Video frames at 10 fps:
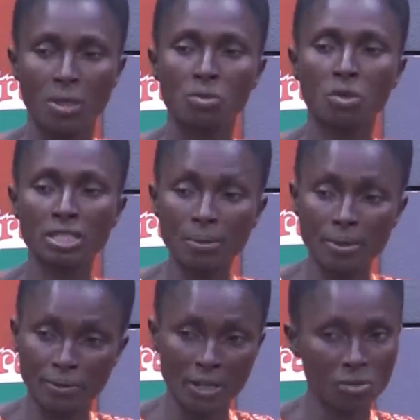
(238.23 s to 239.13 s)
Torture my
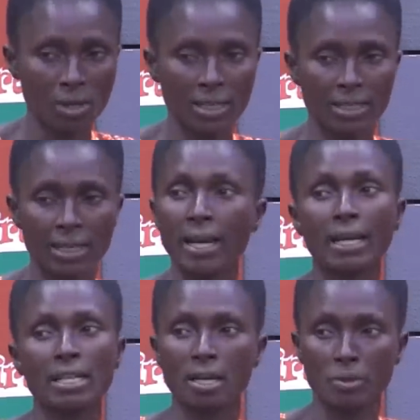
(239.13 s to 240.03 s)
first one, the near
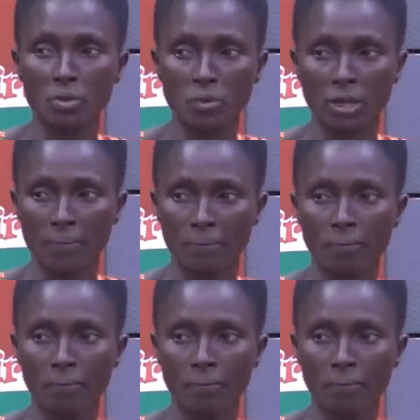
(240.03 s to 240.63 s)
canyon and me who ye.